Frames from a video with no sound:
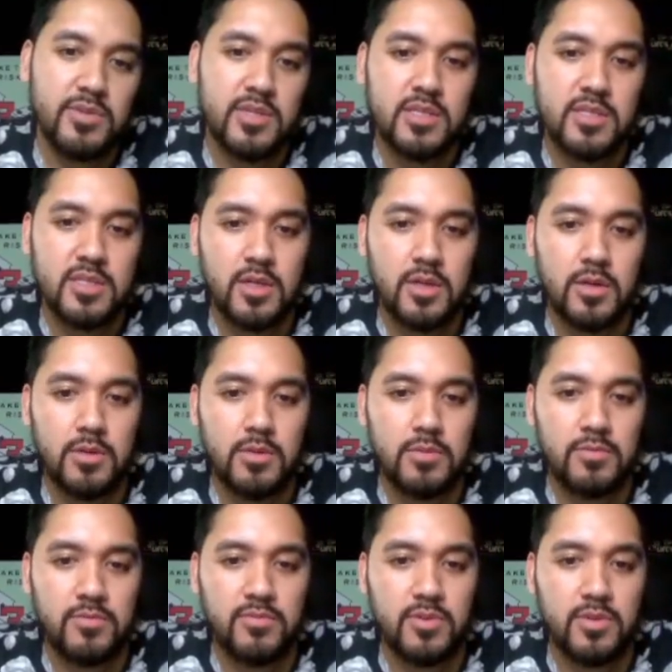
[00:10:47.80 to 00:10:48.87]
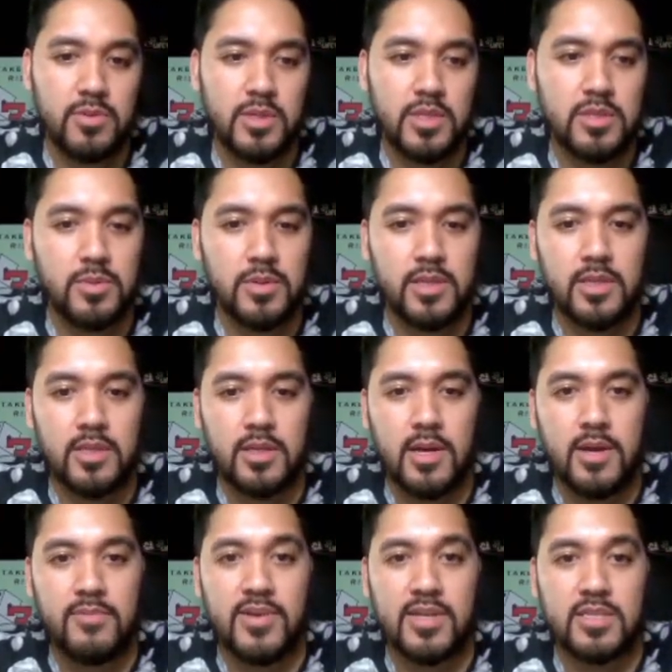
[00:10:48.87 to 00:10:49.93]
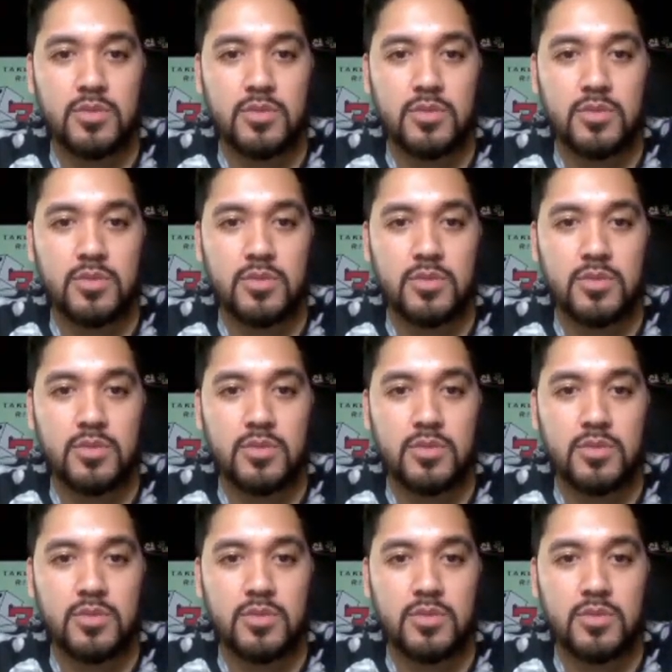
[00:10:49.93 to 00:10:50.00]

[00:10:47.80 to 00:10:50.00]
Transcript: So for 2020, I invested